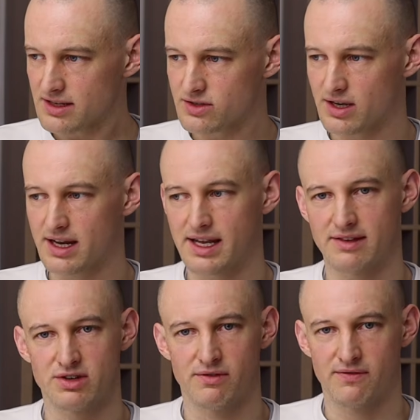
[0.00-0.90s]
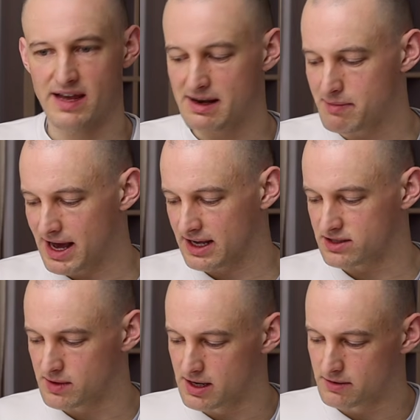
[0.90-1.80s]
So it kind of gives you feedback
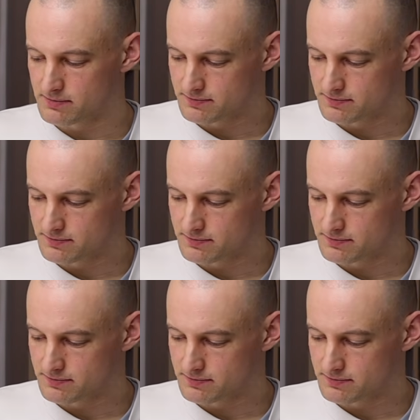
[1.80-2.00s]
as well.